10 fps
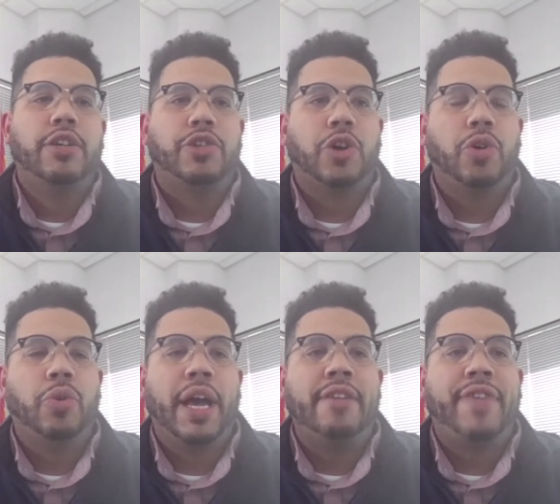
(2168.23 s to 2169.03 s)

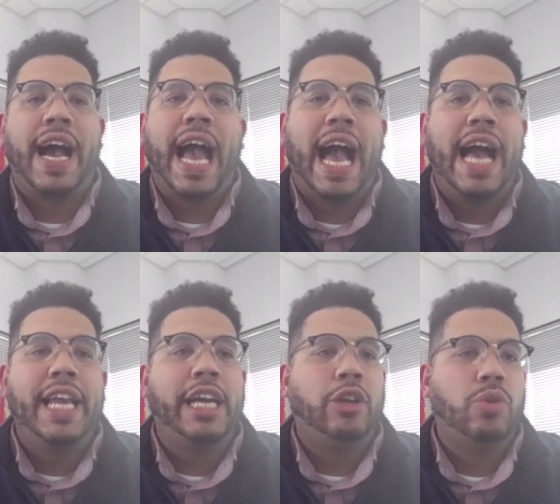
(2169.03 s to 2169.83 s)
So if I
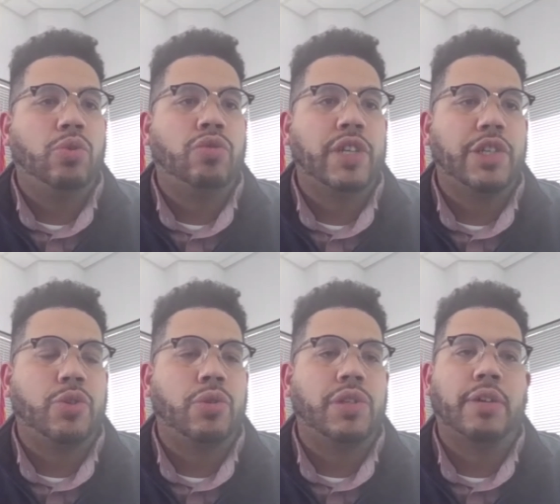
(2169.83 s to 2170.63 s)
had a local
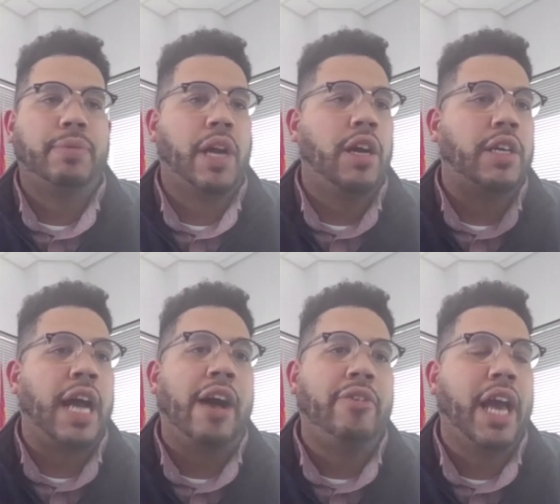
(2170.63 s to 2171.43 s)
resource of a
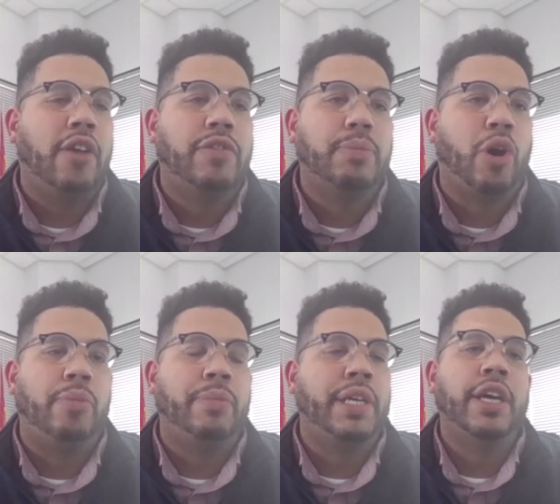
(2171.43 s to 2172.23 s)
county health
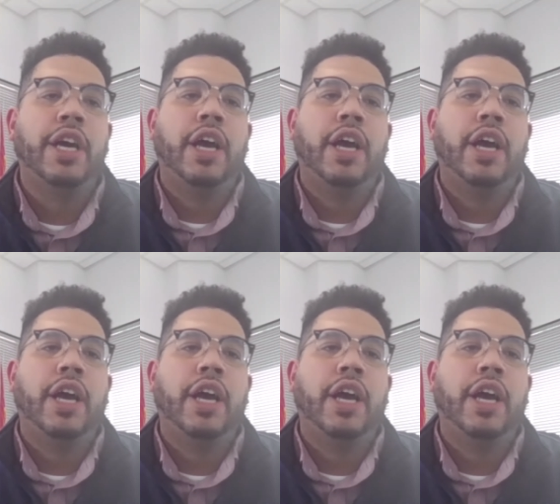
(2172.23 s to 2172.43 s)
department